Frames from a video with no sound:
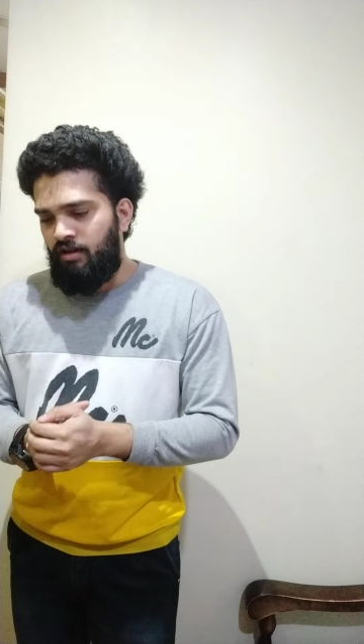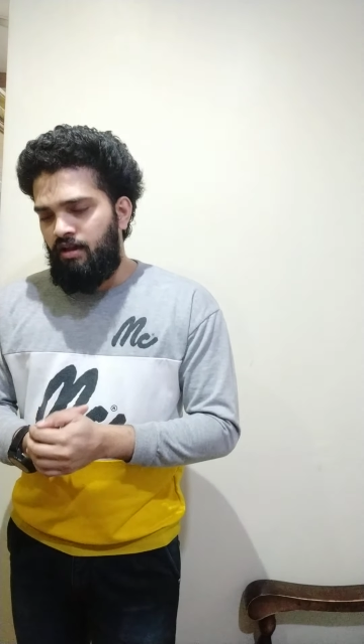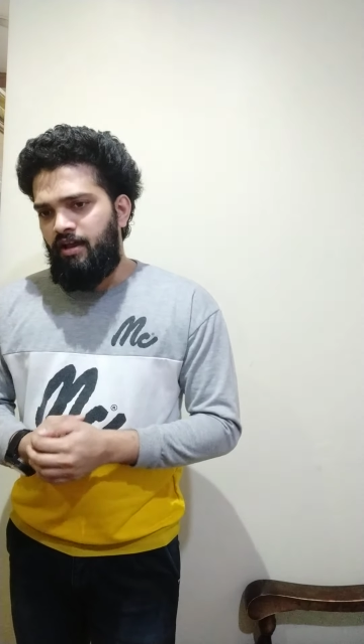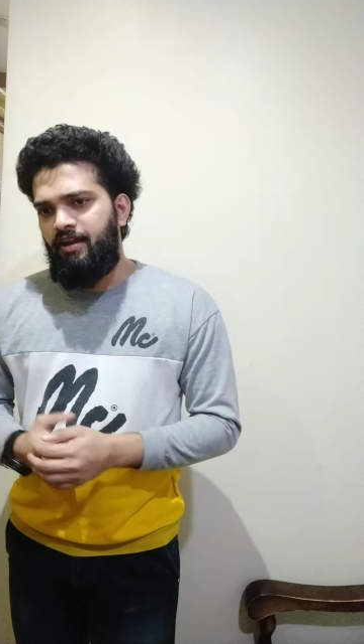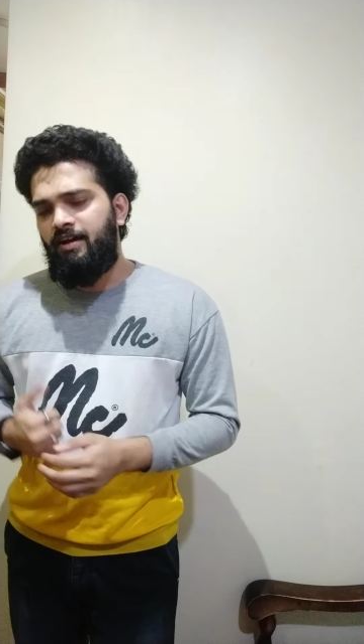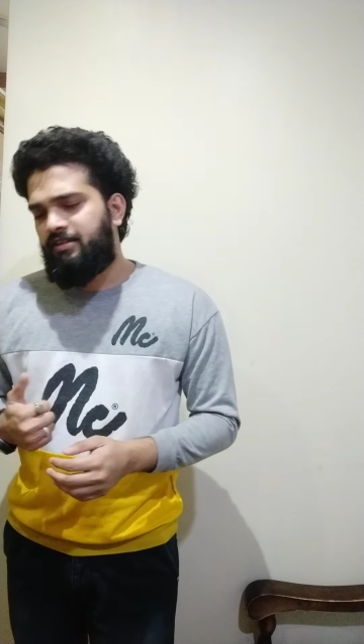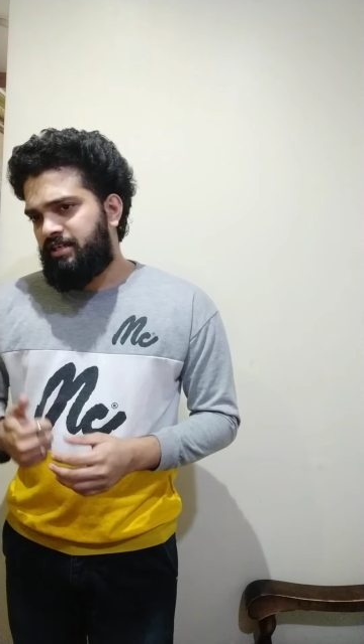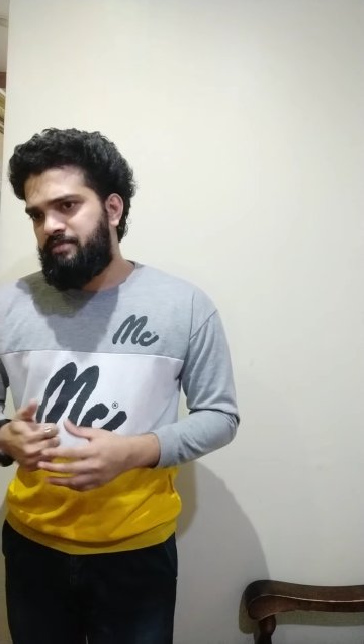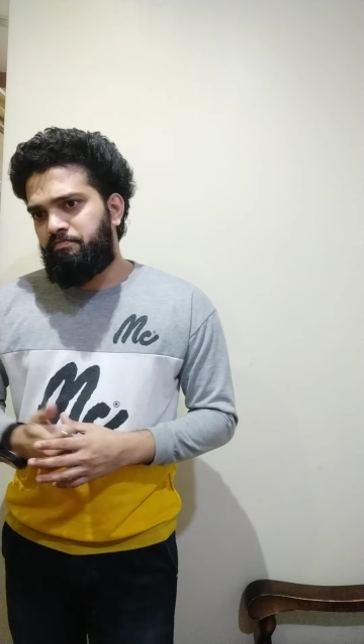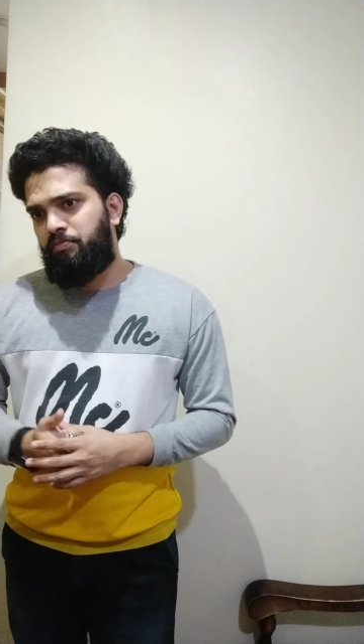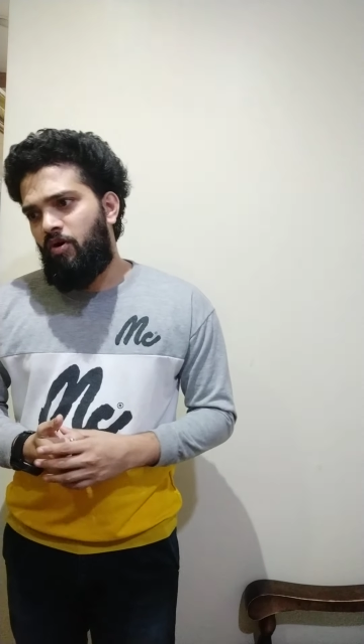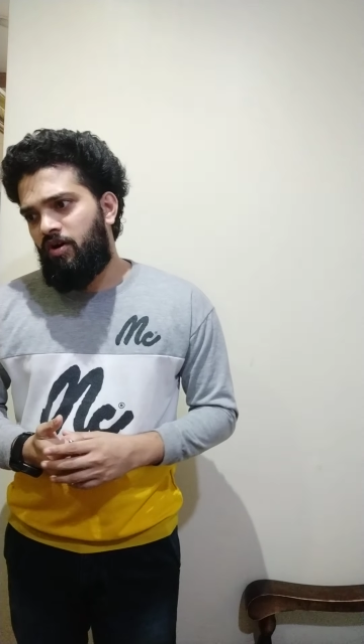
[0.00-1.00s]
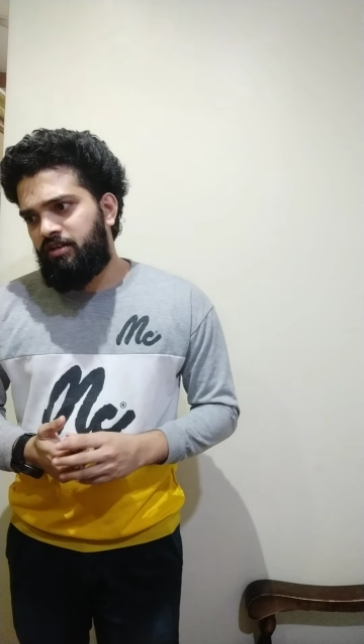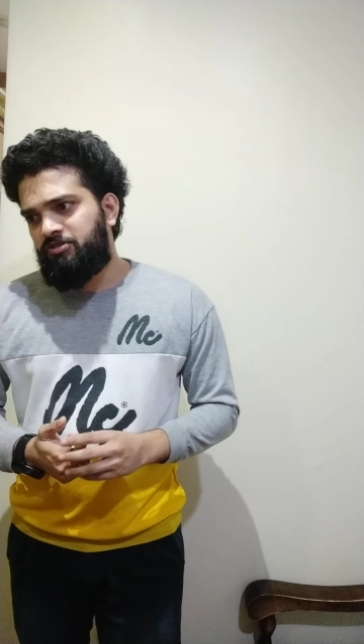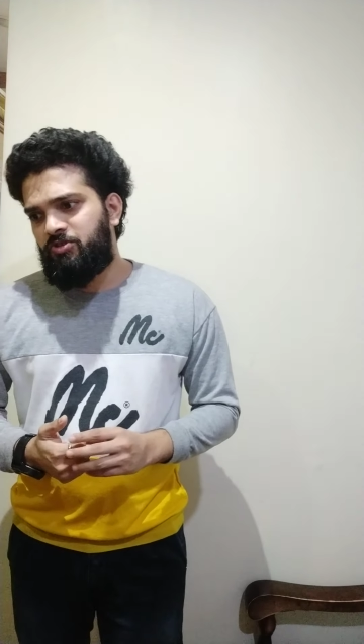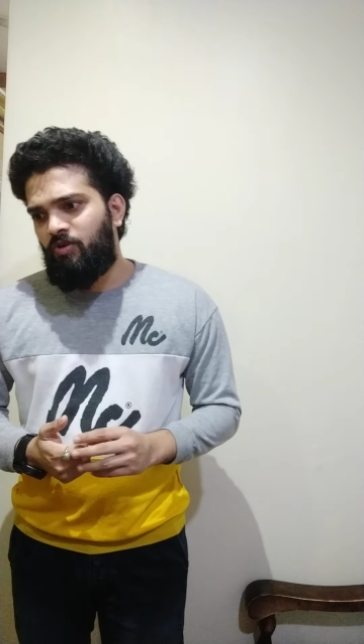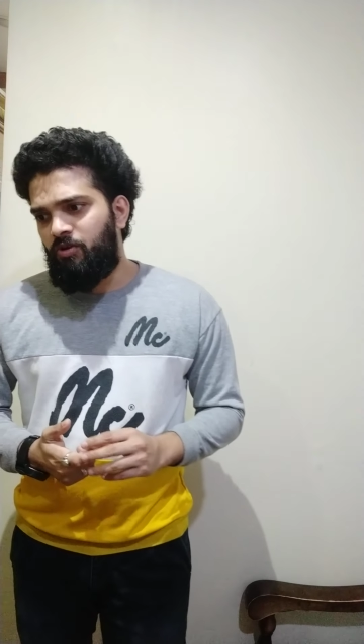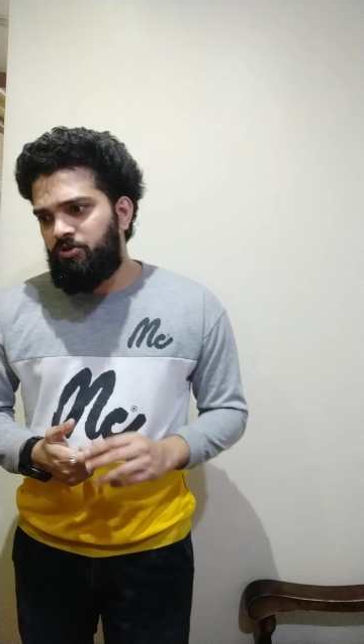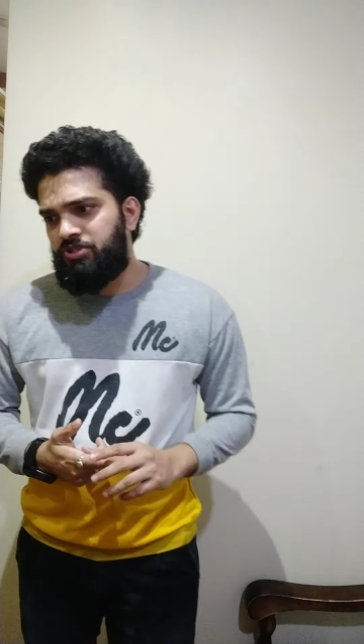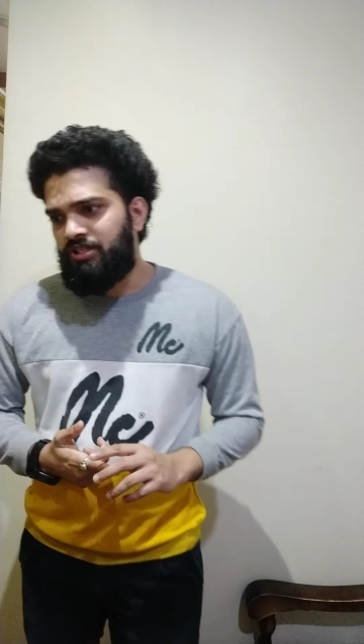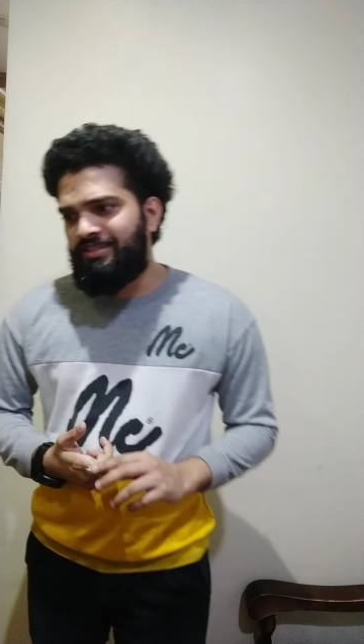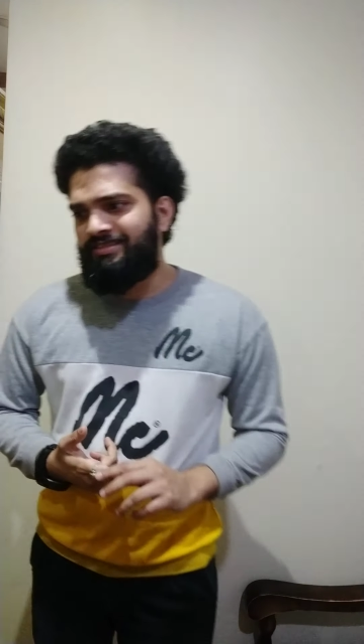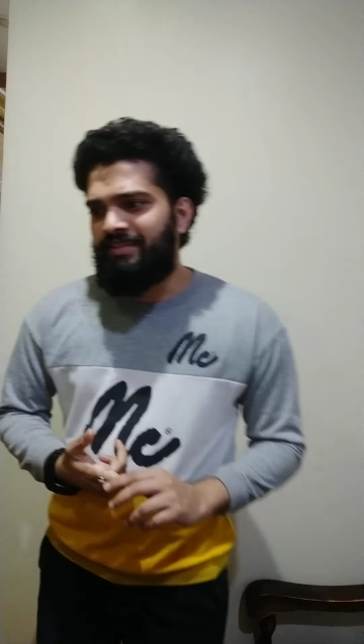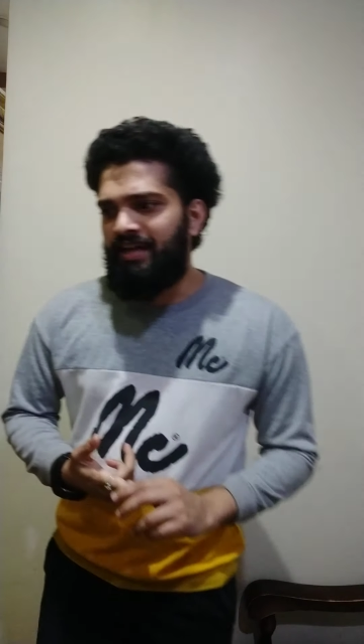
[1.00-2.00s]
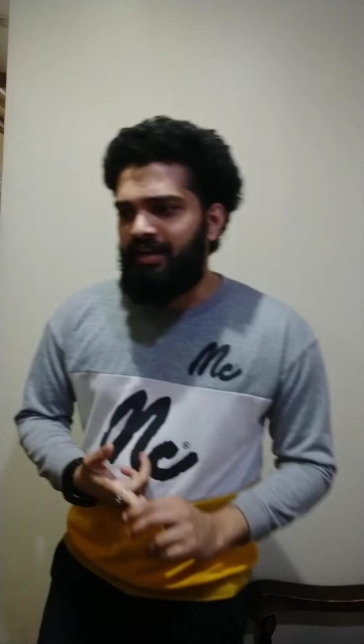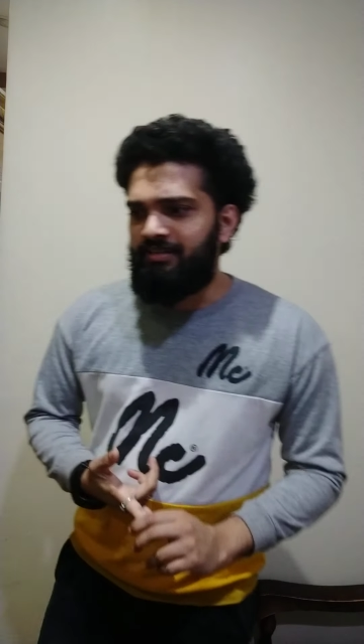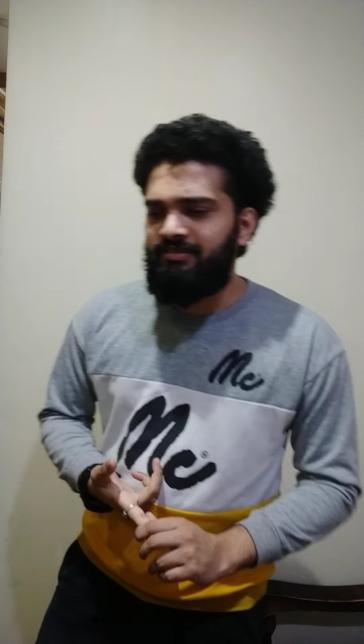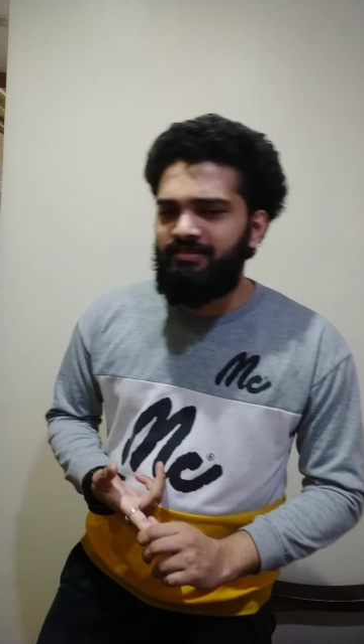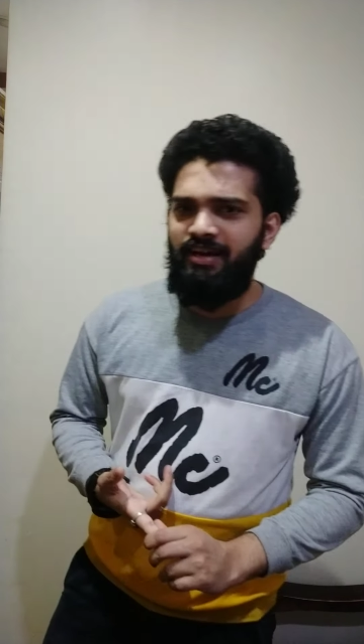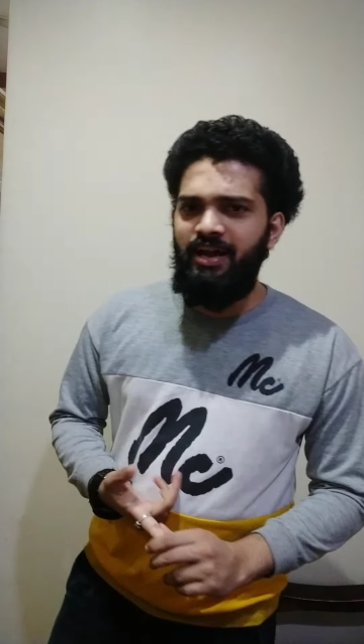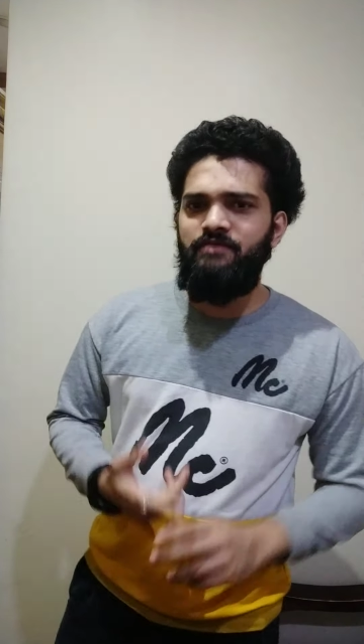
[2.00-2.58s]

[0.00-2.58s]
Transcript: Another important solution is that the